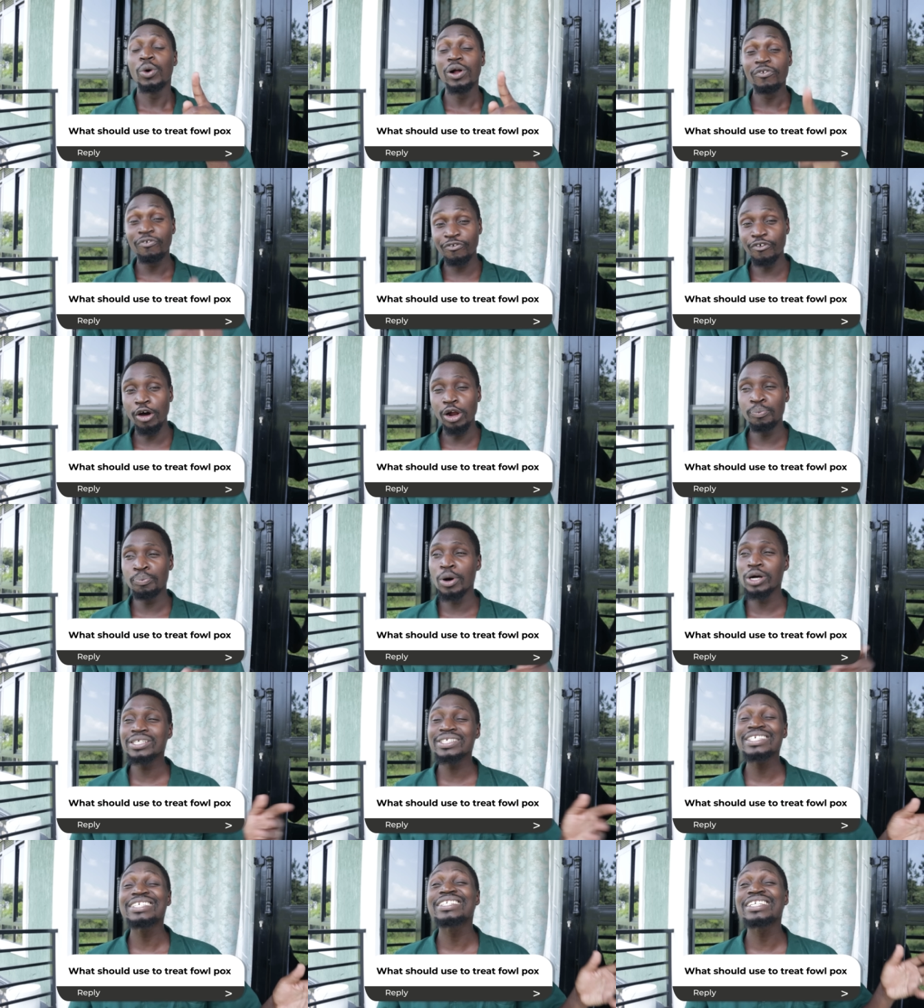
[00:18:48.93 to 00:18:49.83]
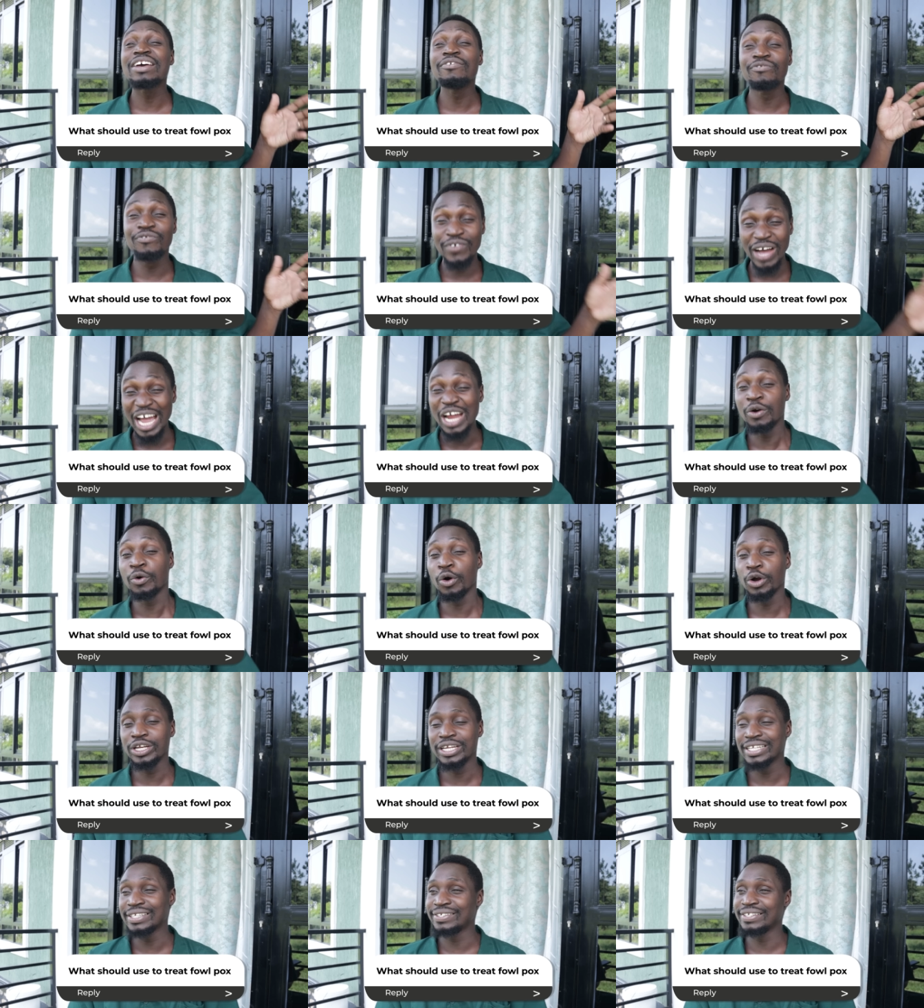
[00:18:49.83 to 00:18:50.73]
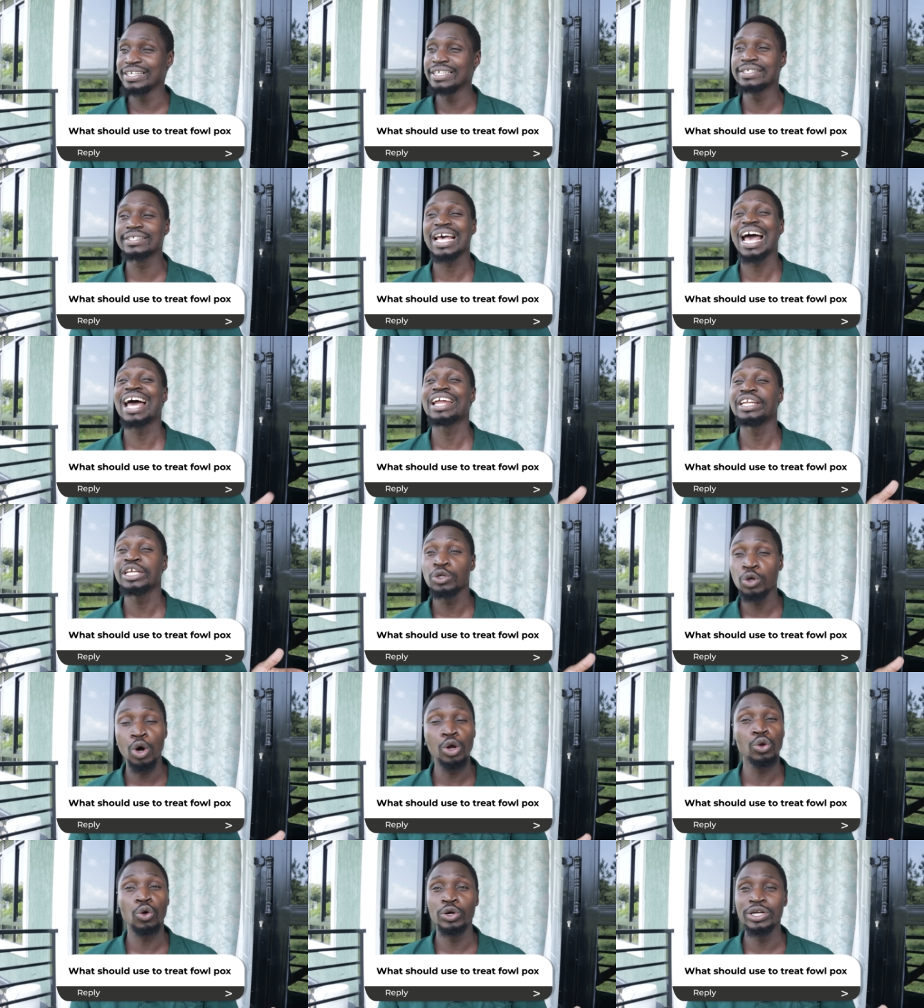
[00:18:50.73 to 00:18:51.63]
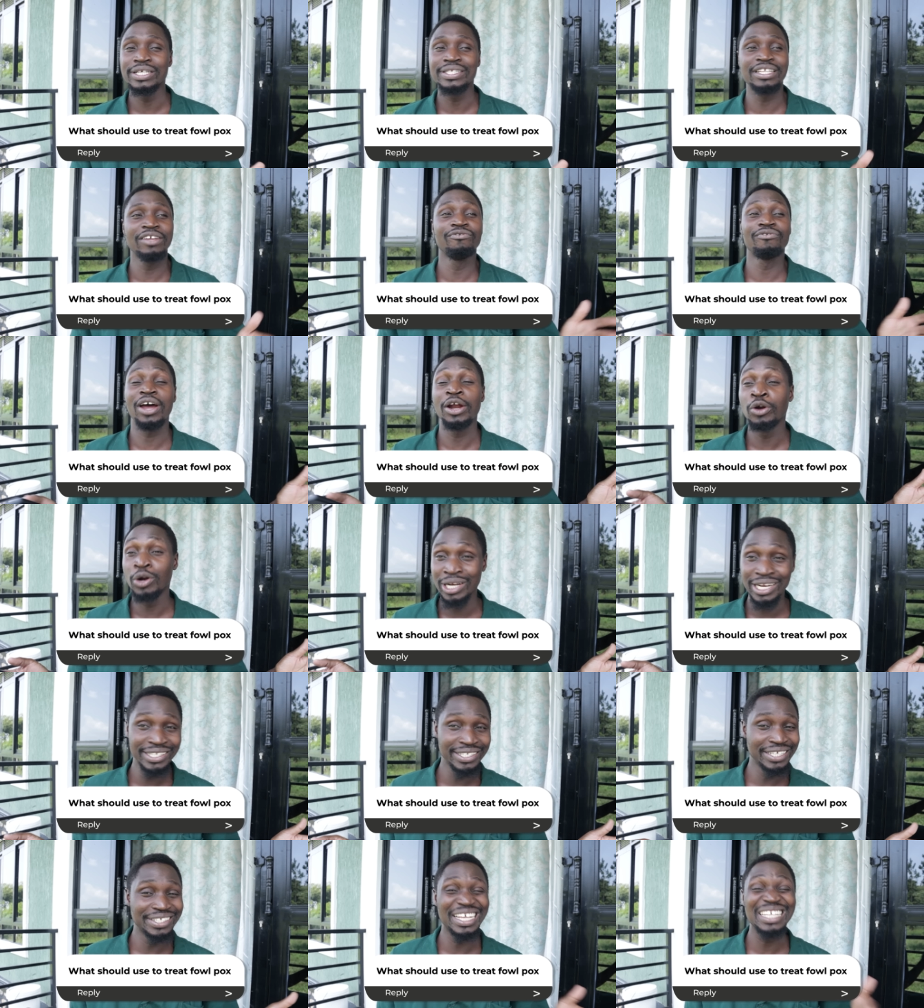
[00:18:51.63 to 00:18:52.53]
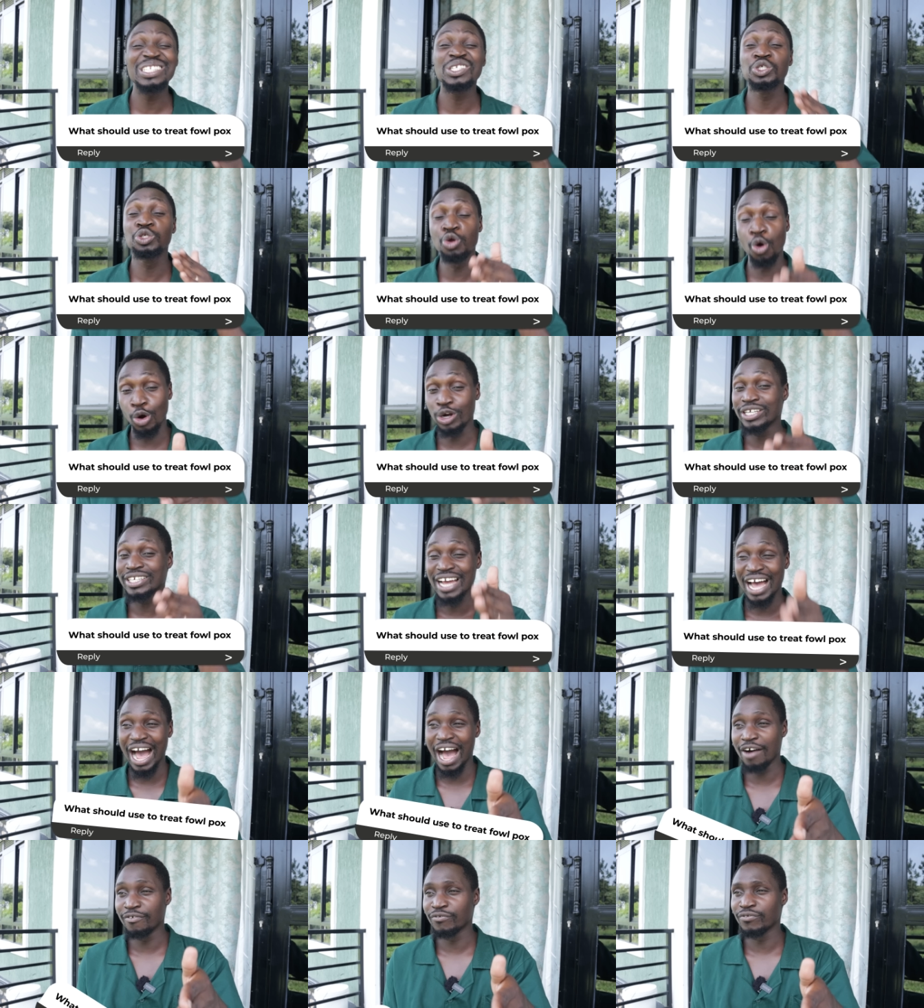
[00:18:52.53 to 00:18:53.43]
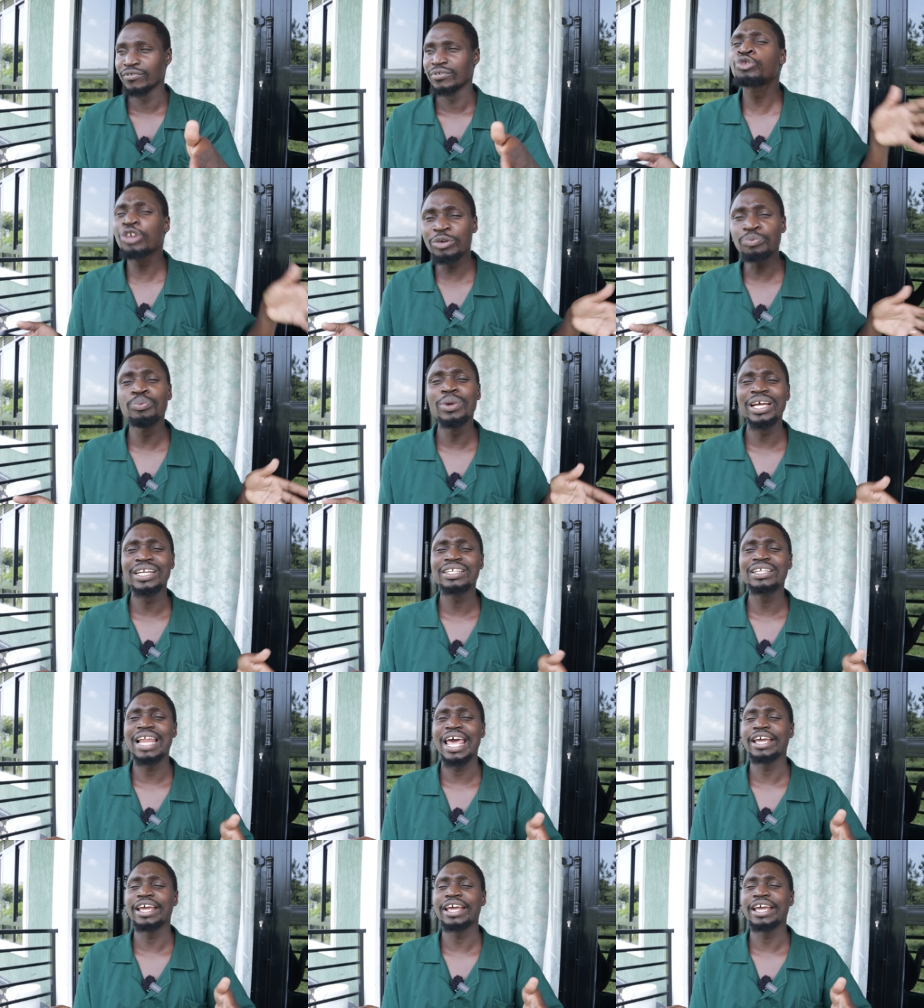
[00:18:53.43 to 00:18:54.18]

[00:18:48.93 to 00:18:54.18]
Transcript: Well, fowlpox is a viral disease, and in all honesty, viral diseases don't have treatment.